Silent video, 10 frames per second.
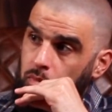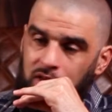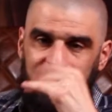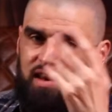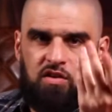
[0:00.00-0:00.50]

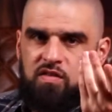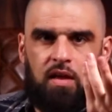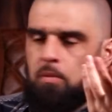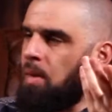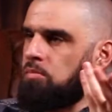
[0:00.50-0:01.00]
You cannot
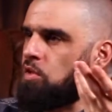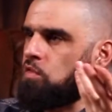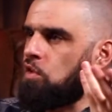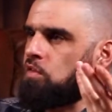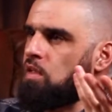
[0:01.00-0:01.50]
understand the mind
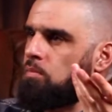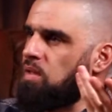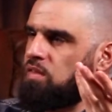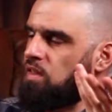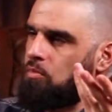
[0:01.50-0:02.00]
because you understand a
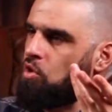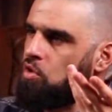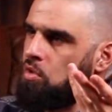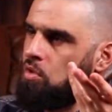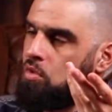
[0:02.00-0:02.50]
basic
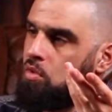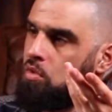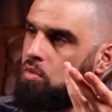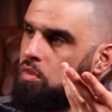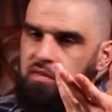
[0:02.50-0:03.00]
chemical.
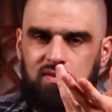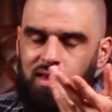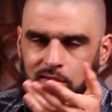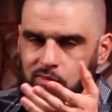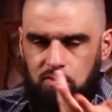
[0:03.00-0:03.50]
That's
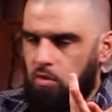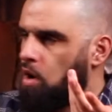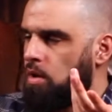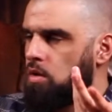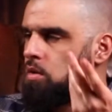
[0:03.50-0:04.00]

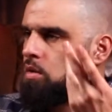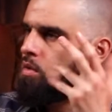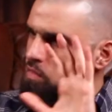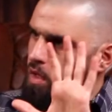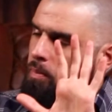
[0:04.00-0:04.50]
come on,
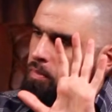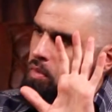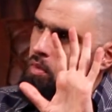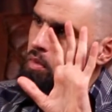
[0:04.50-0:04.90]
stop.